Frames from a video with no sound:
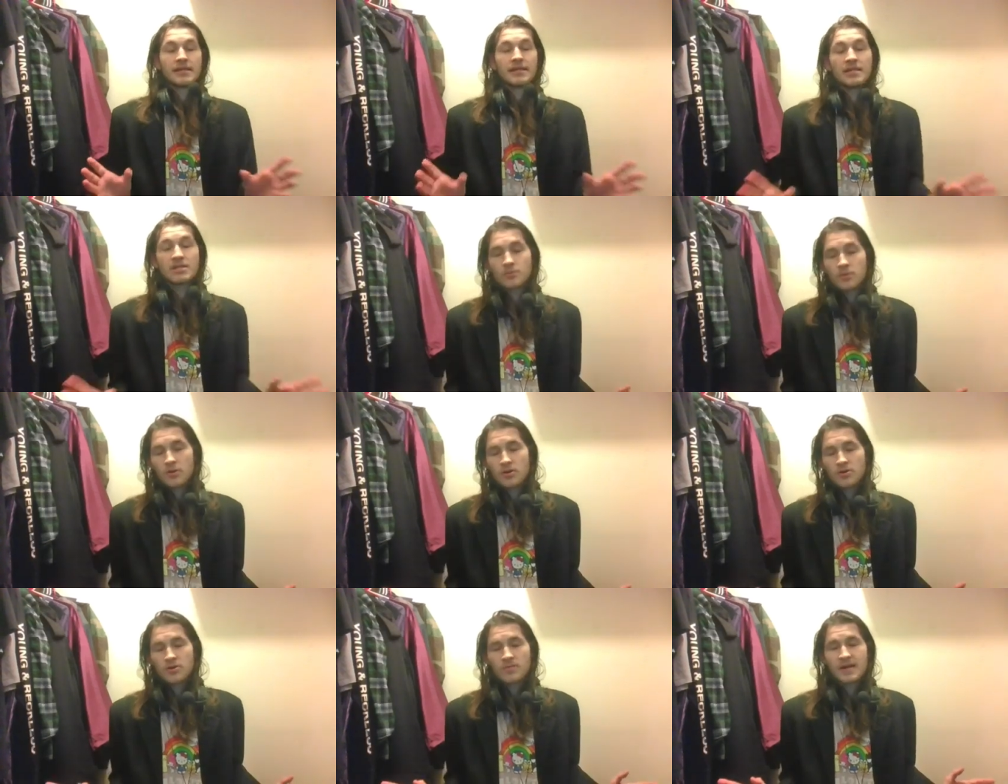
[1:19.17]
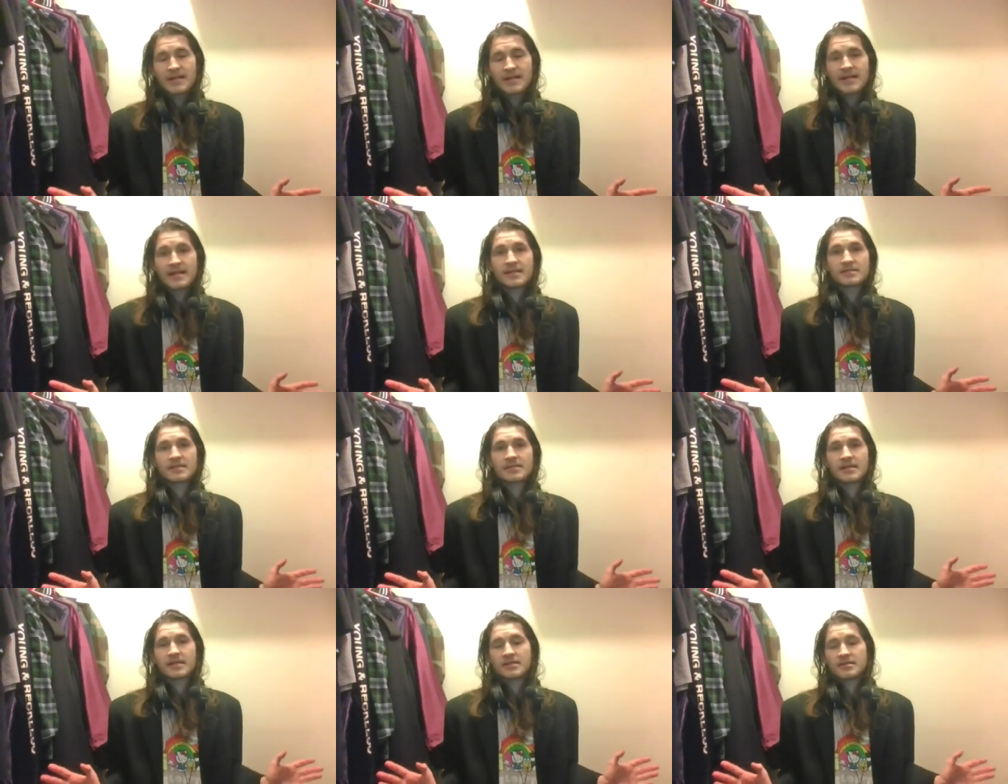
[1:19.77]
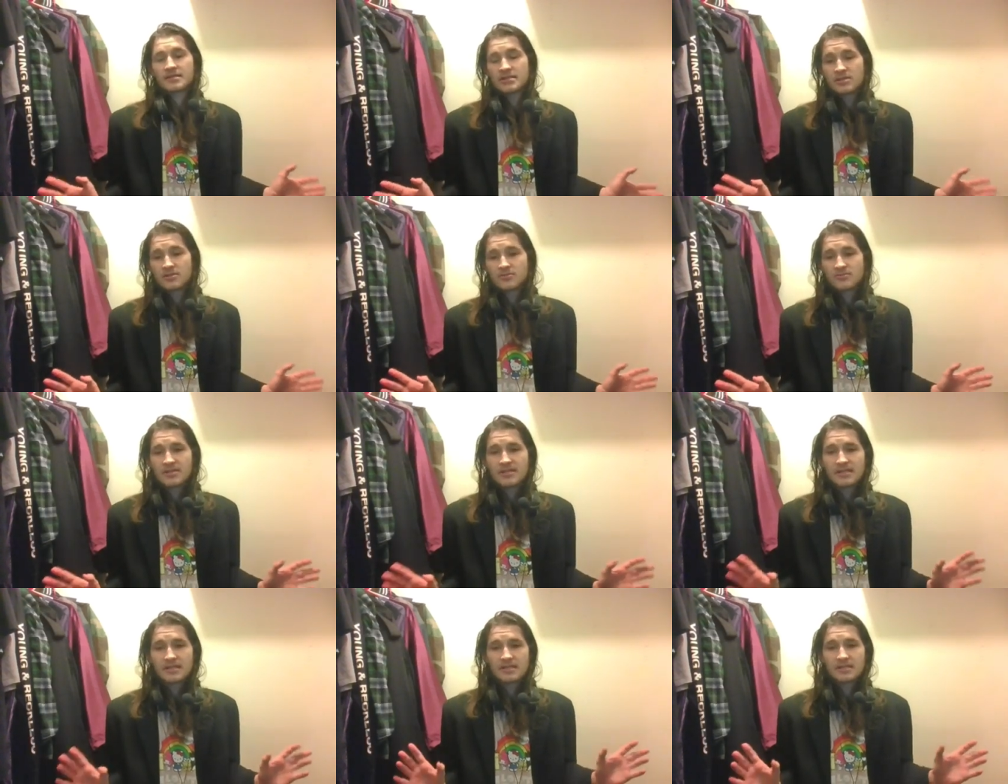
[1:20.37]
Each Pokemon has a
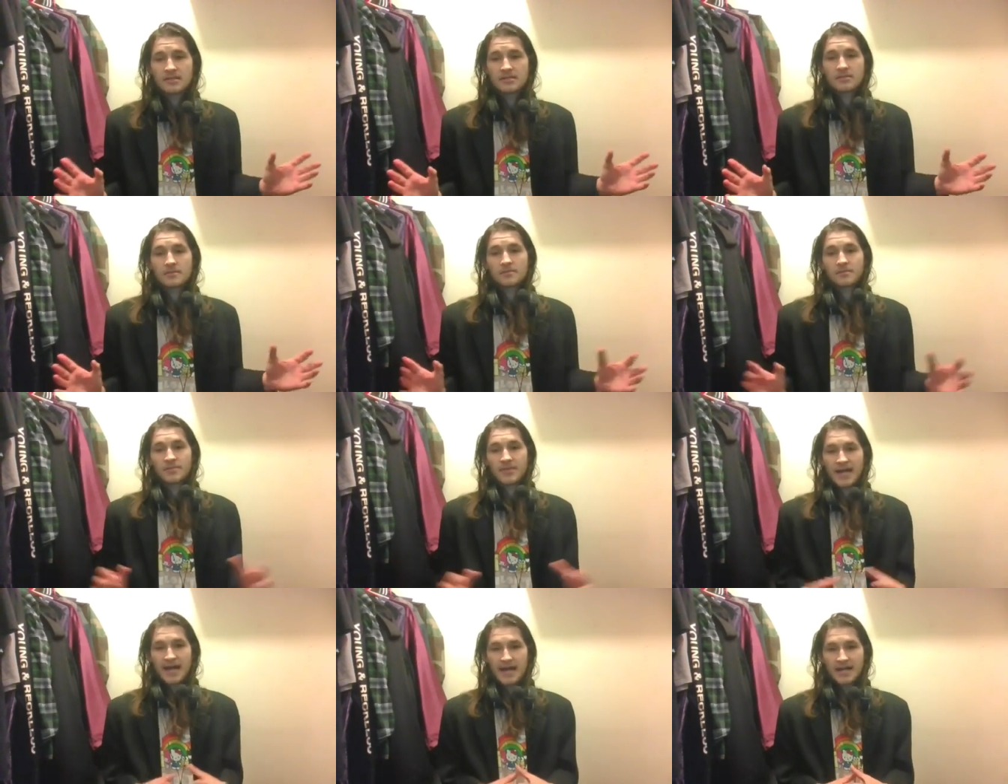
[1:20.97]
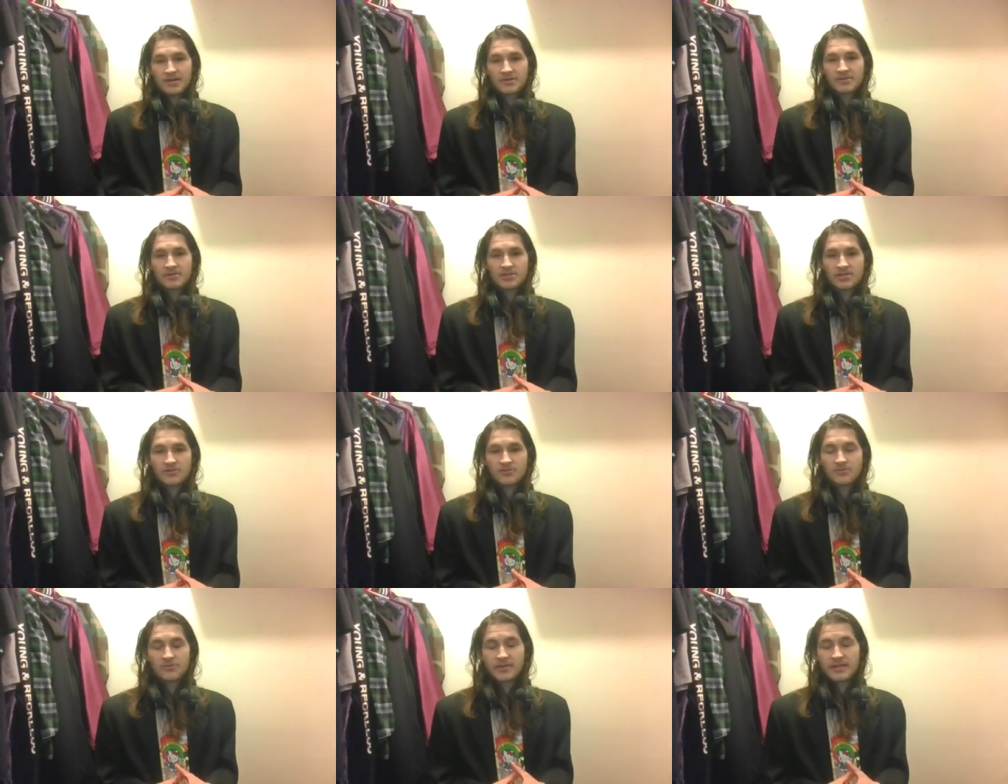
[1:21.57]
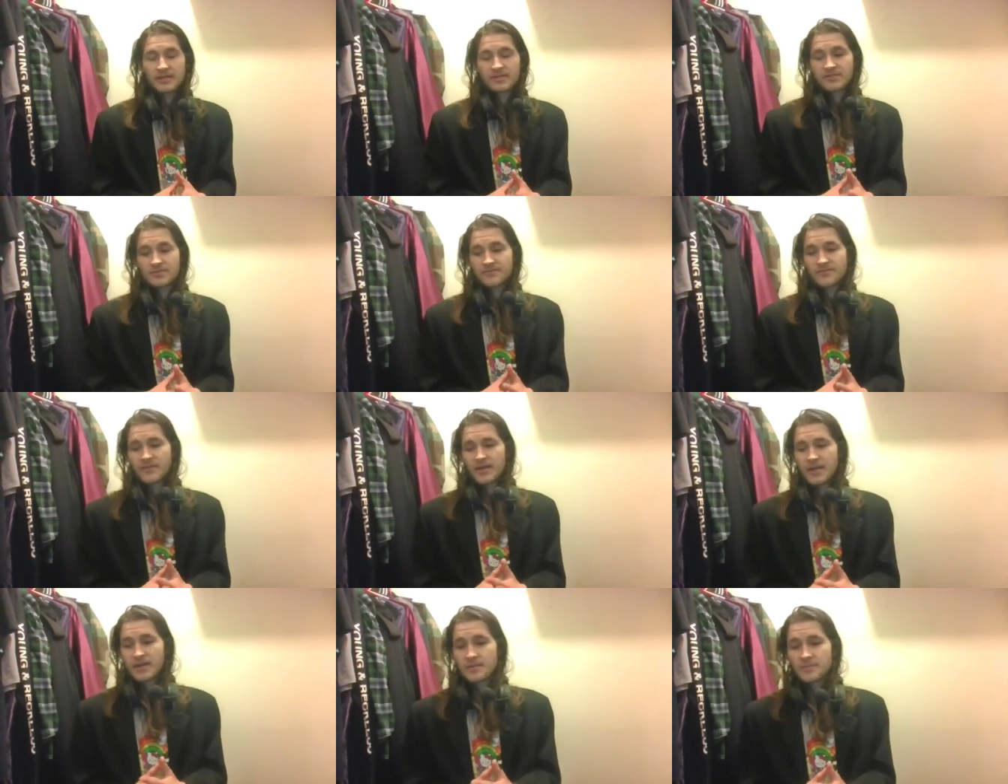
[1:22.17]
unique pattern to each
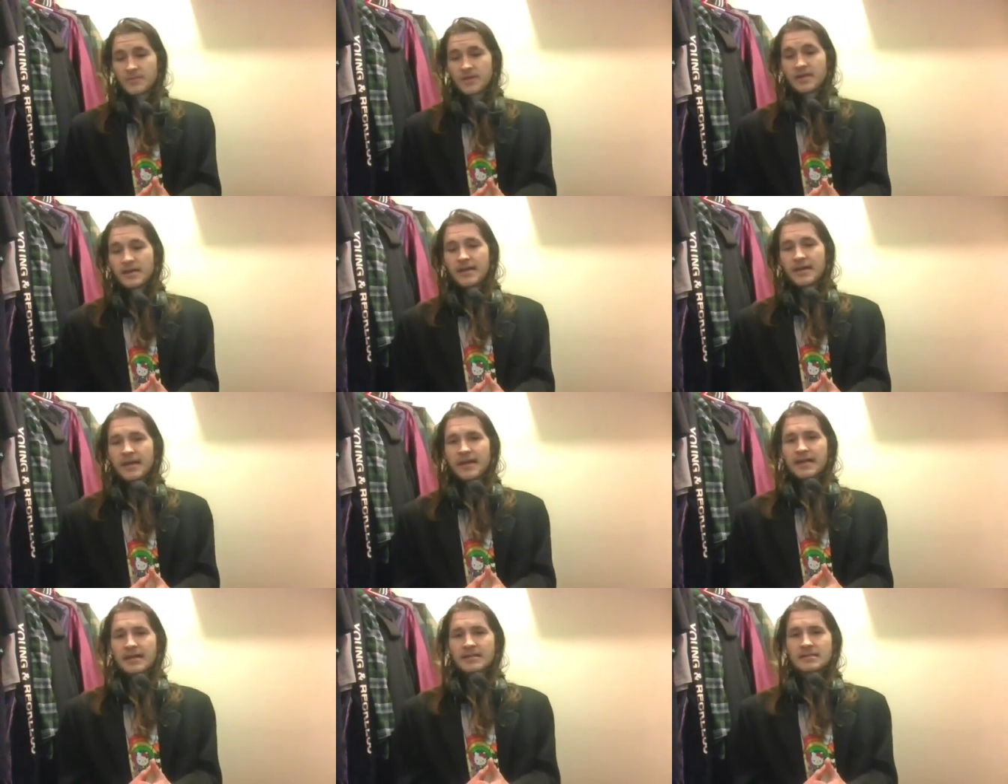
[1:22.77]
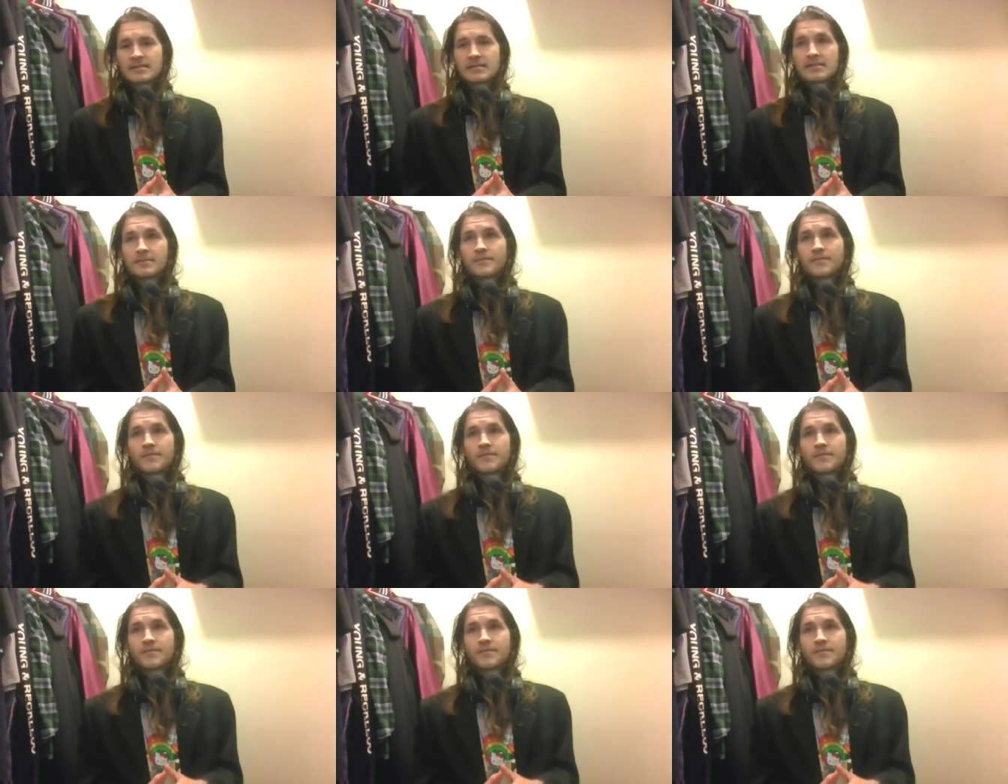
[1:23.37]
of them and